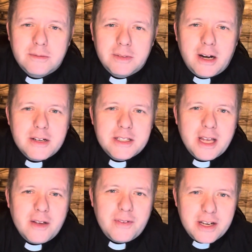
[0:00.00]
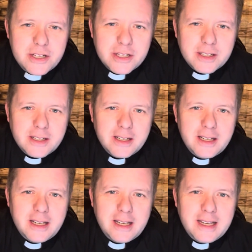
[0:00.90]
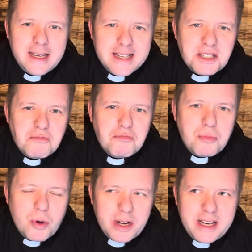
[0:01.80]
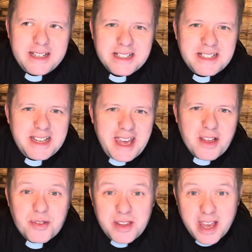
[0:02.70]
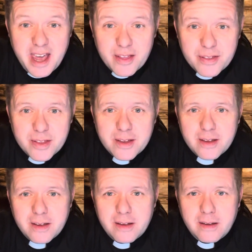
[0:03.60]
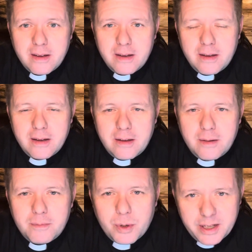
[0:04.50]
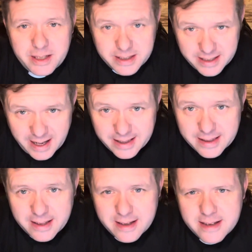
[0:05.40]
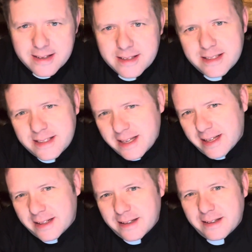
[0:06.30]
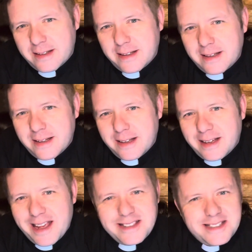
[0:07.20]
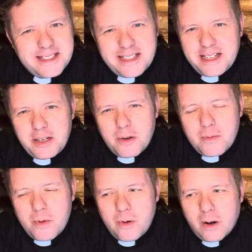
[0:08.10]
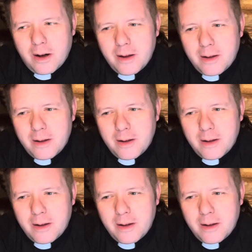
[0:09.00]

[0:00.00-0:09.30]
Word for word: Our salvation is in putting to death, death, putting to death sin and sinning no more.